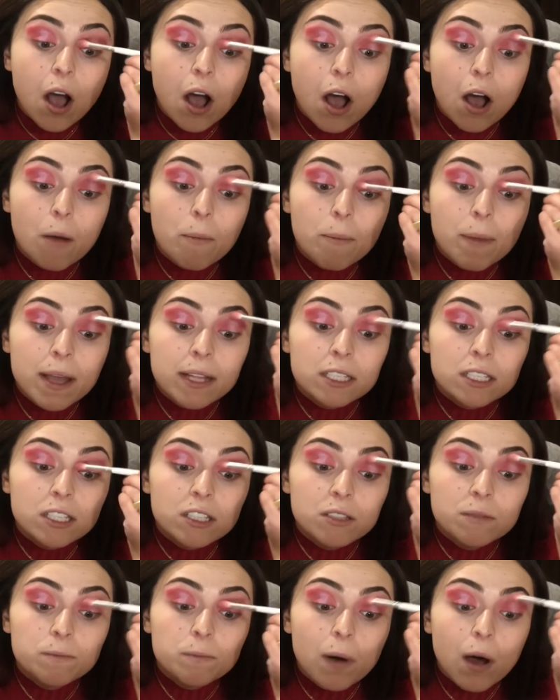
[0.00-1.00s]
a bit
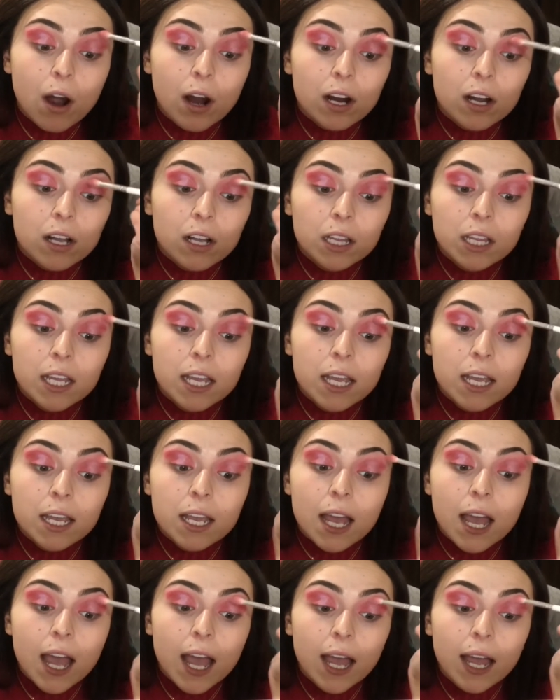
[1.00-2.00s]

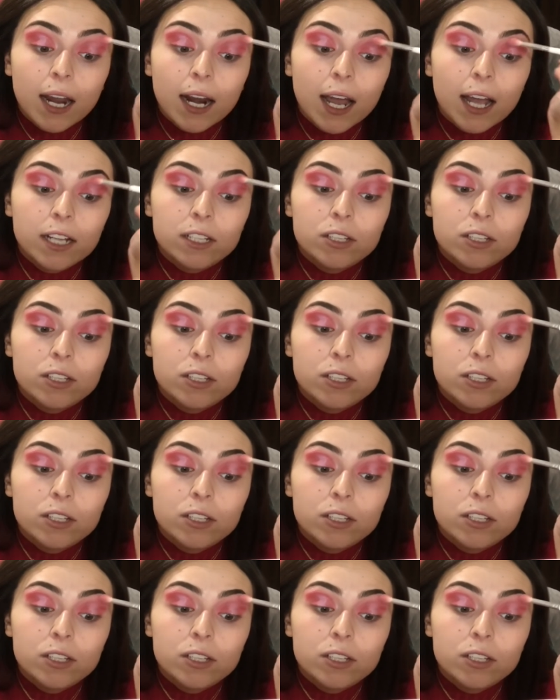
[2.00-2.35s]
sparkly and I